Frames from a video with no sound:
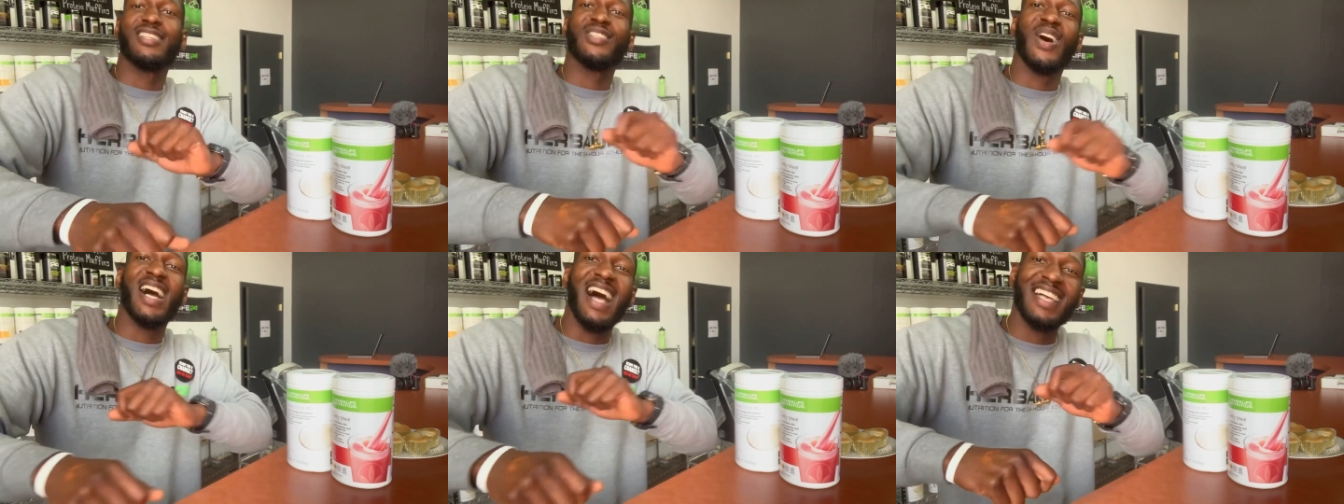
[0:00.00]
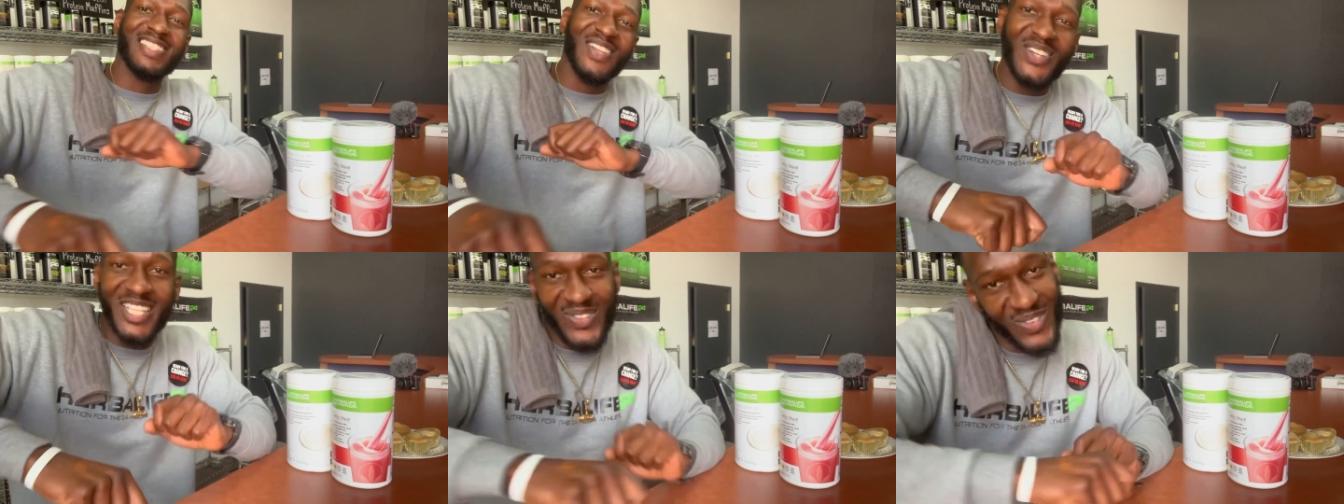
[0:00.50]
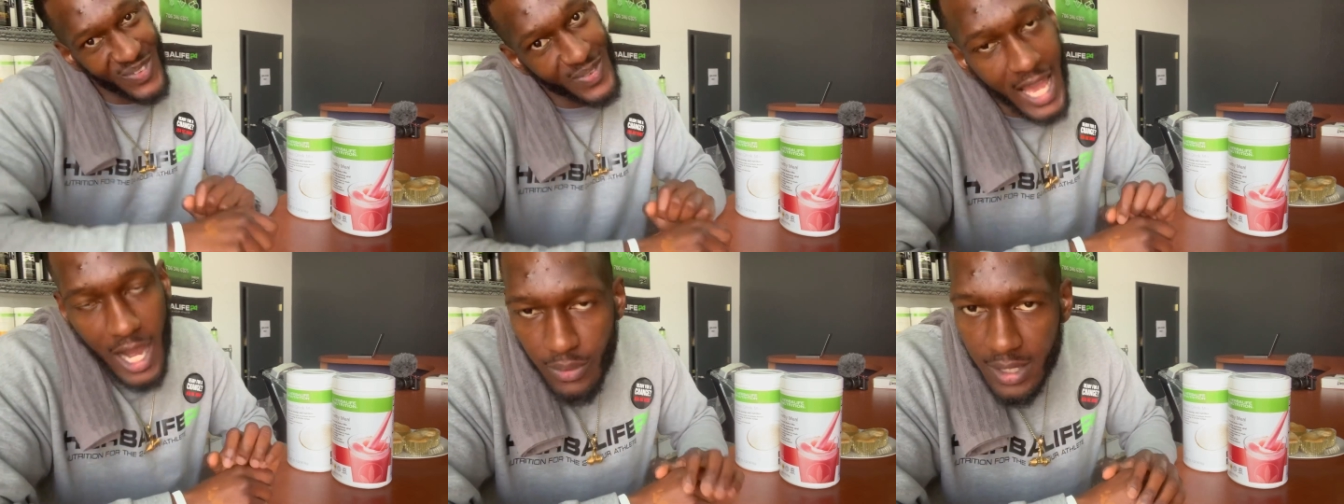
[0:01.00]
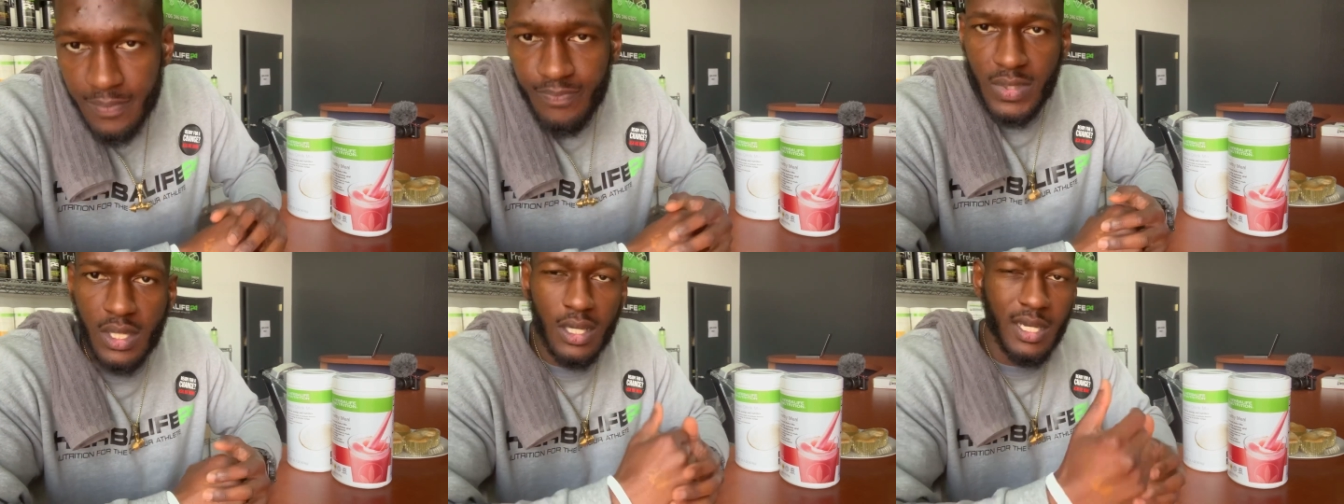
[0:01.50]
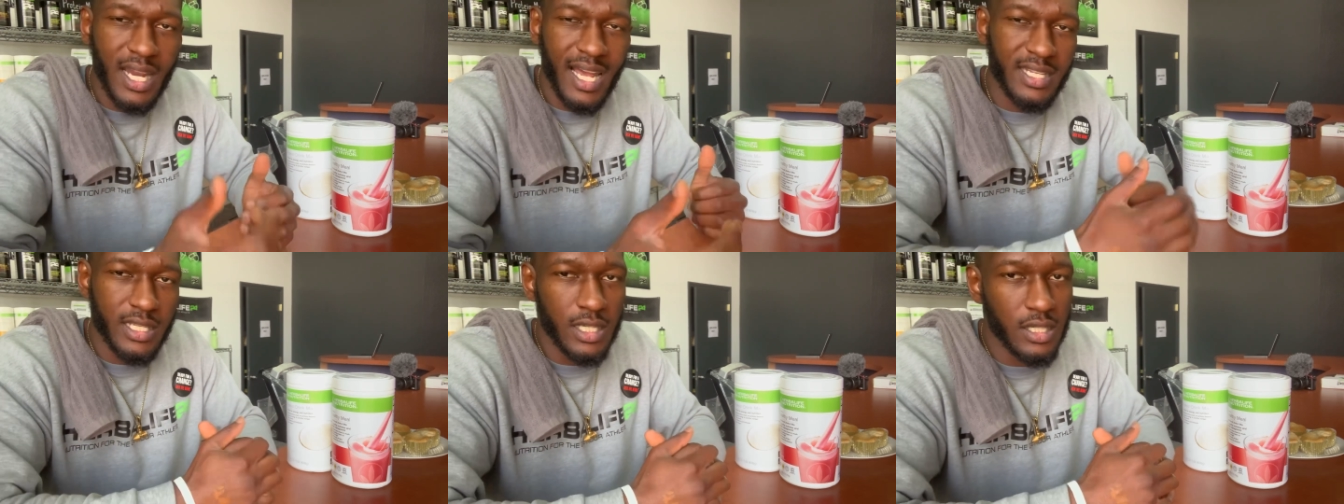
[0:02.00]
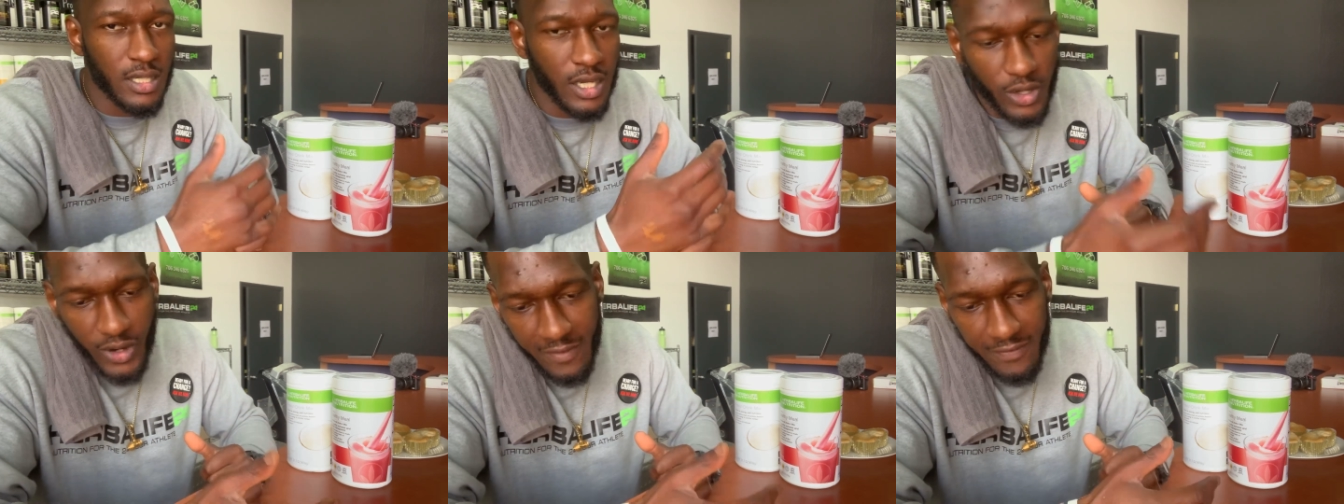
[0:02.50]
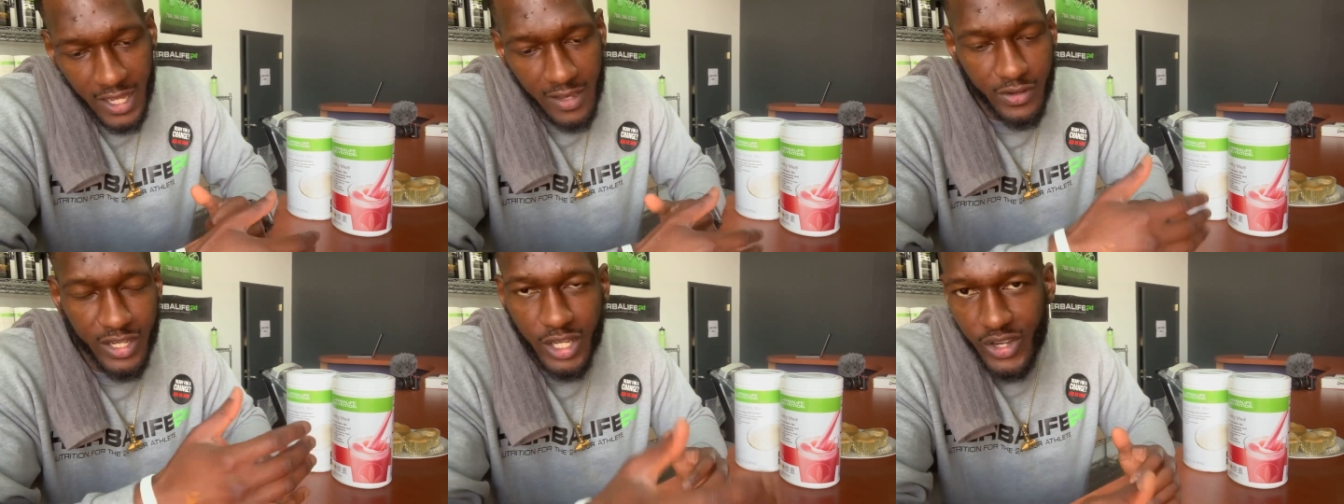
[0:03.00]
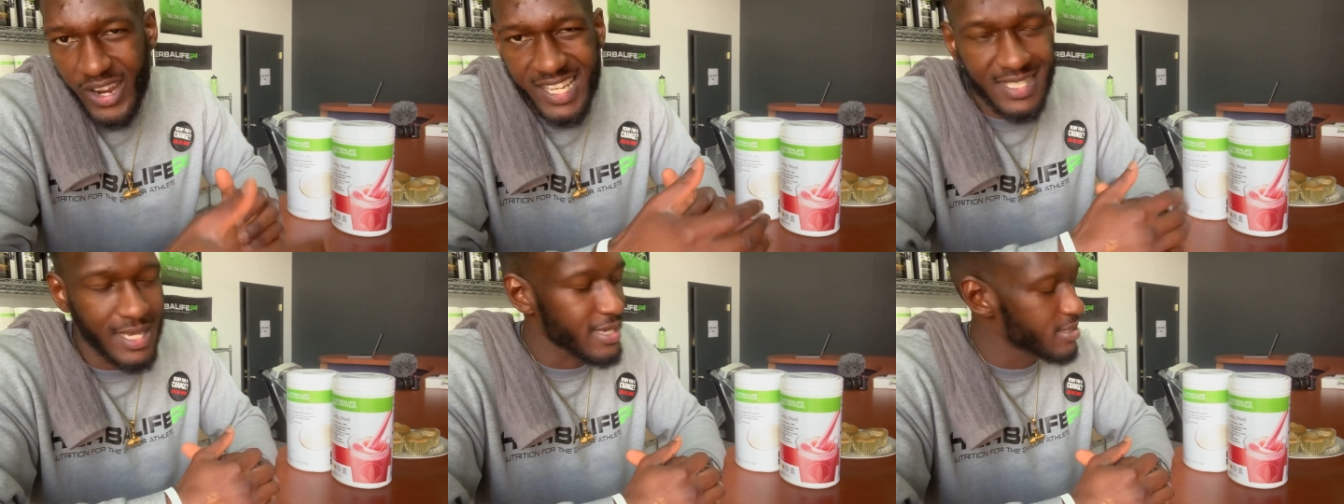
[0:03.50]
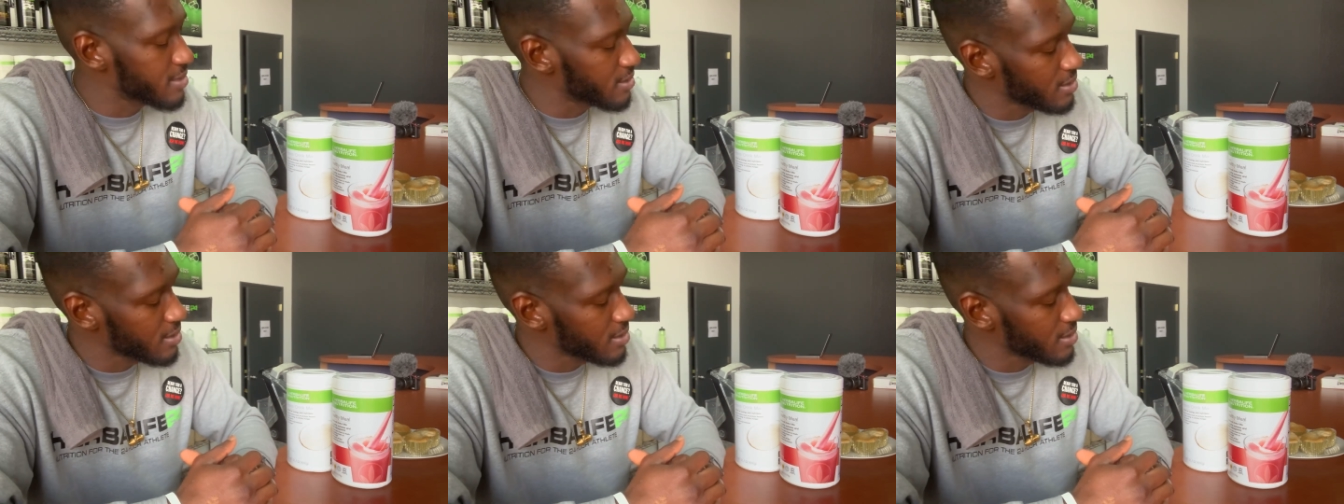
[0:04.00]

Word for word: So I, I stole this one from that one good idea, great flavor, great taste.